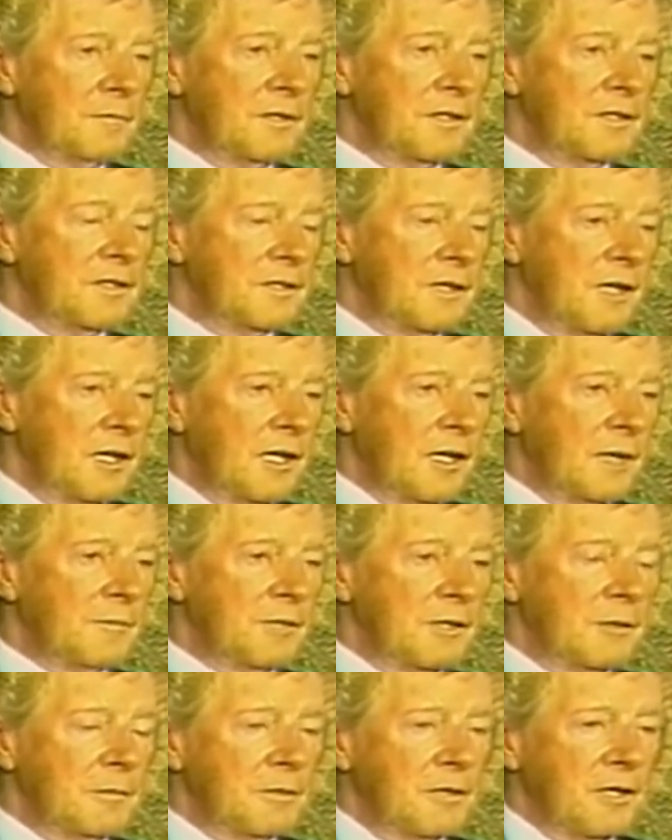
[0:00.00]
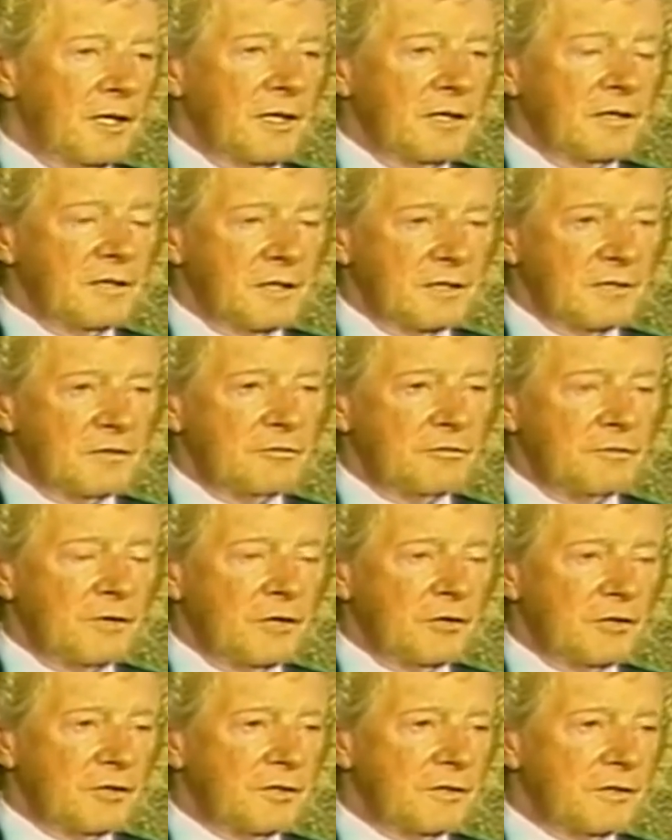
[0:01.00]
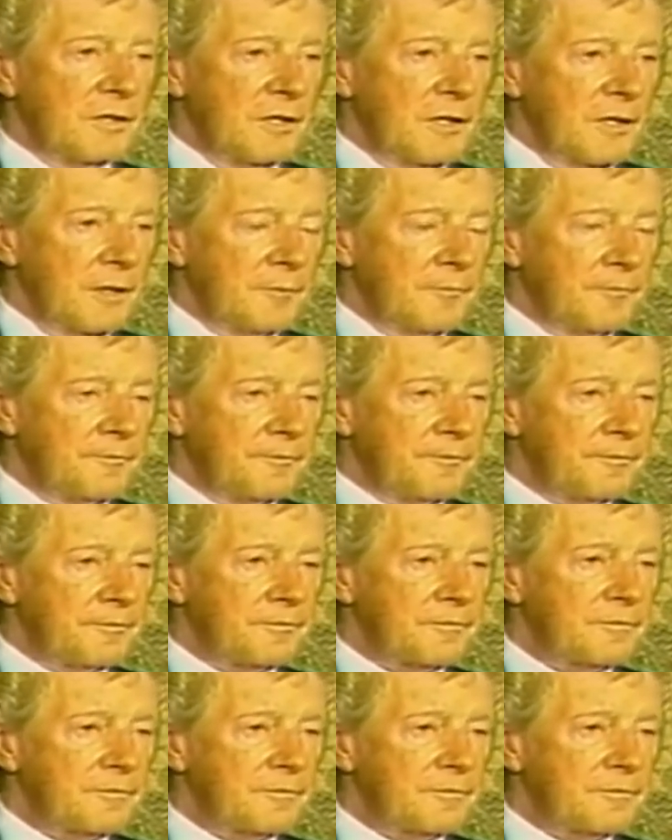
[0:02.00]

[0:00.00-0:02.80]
but the synapse of the brain doesn't function the limb.